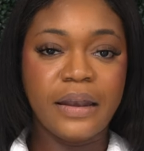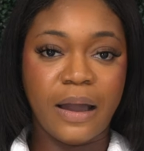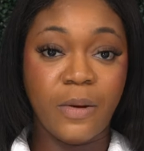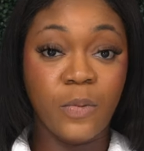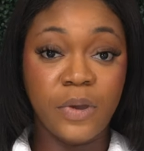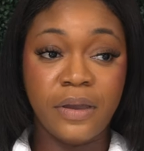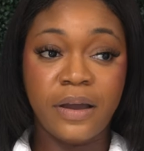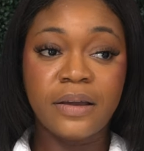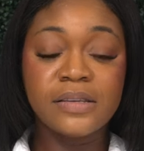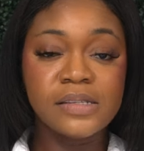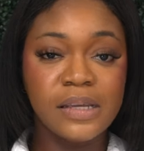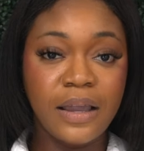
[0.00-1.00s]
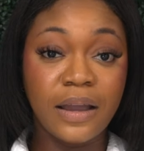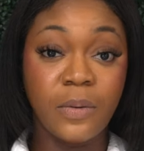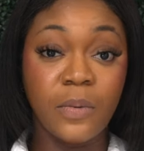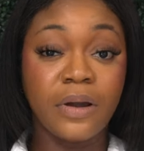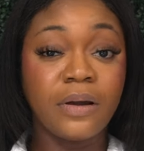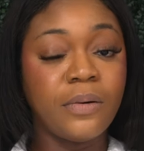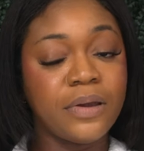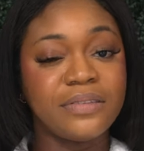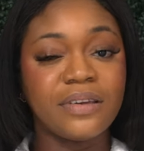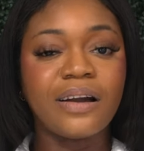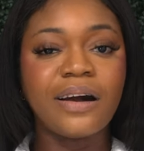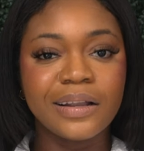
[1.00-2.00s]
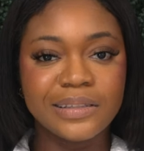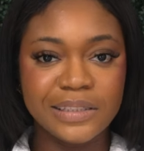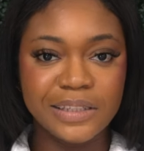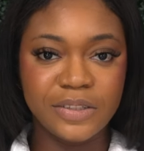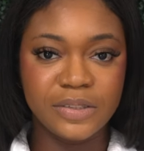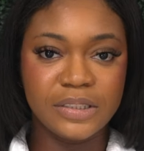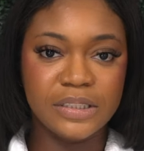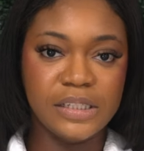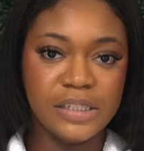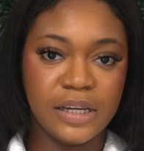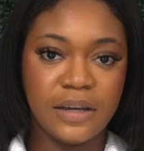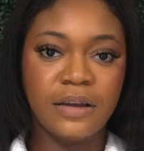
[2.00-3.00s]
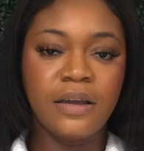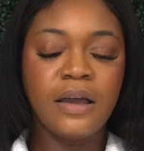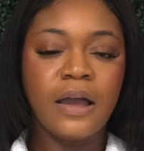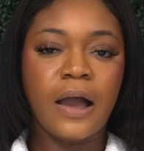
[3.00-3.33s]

that we are seeing and we're going to continue seeing